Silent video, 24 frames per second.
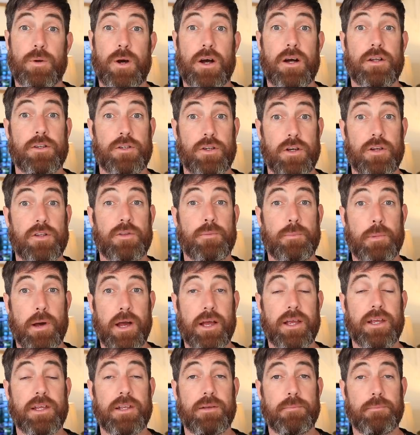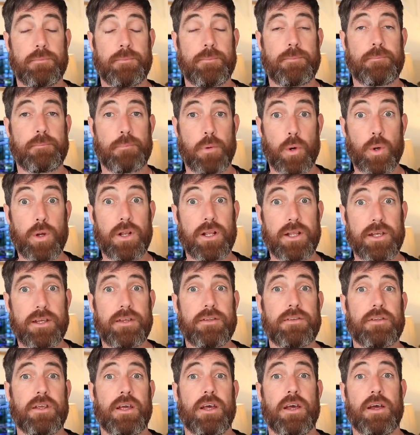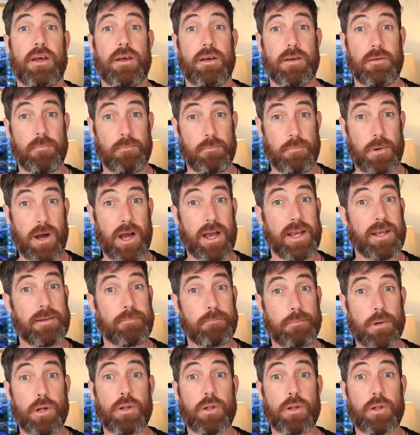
you are just buying boilies, buy in